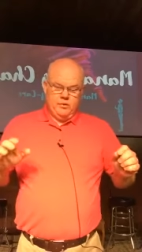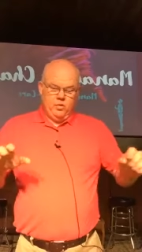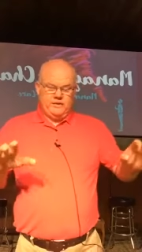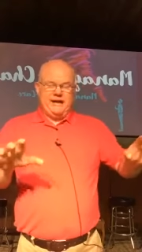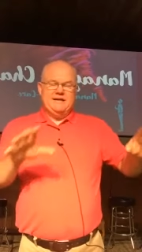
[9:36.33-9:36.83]

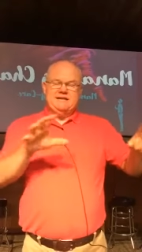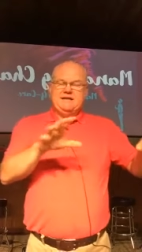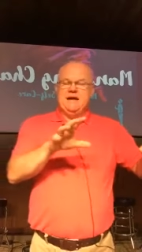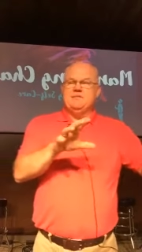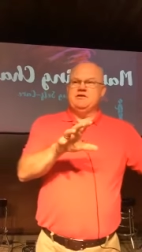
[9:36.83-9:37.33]
What that
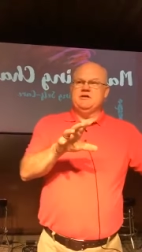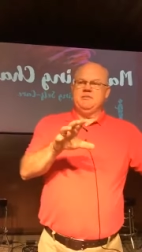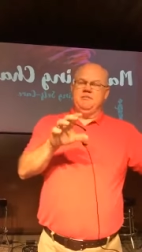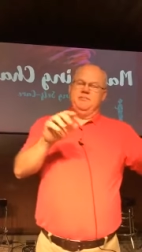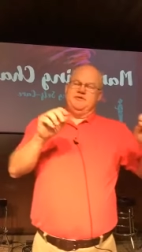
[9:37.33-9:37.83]
seems
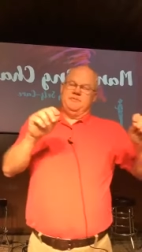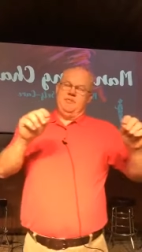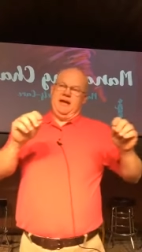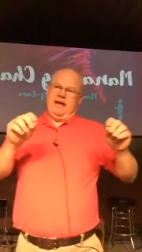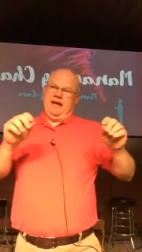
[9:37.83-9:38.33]
to, to
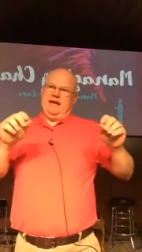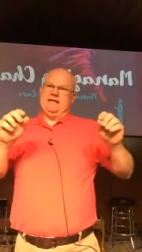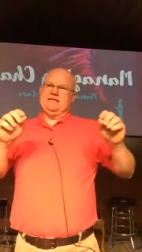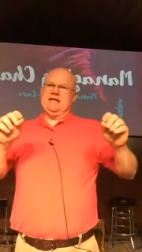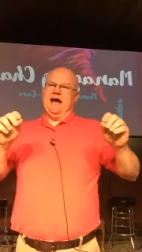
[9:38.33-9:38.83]
me
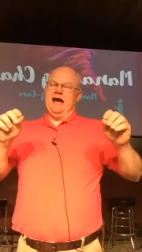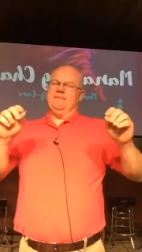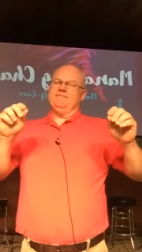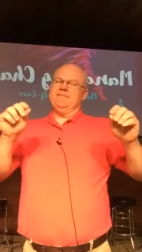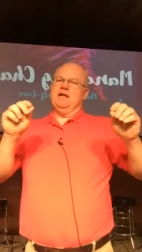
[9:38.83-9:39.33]
is that
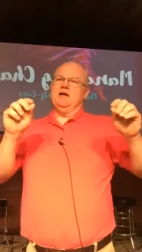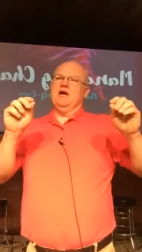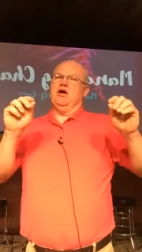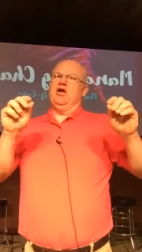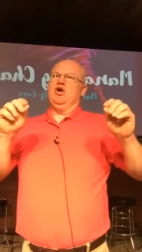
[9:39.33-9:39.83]

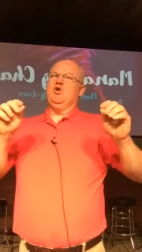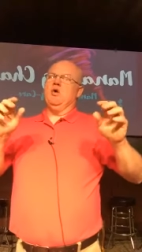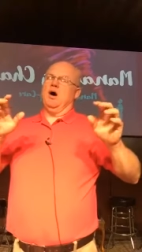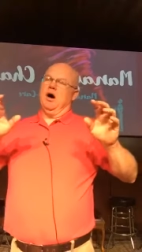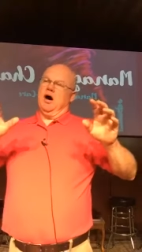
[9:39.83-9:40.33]

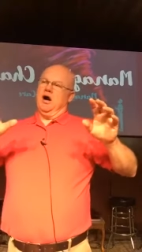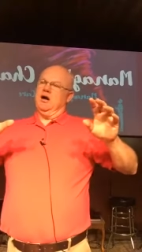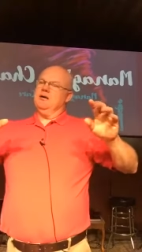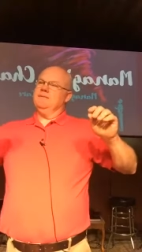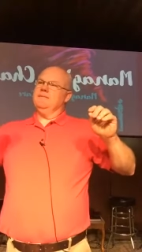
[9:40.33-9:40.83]
you are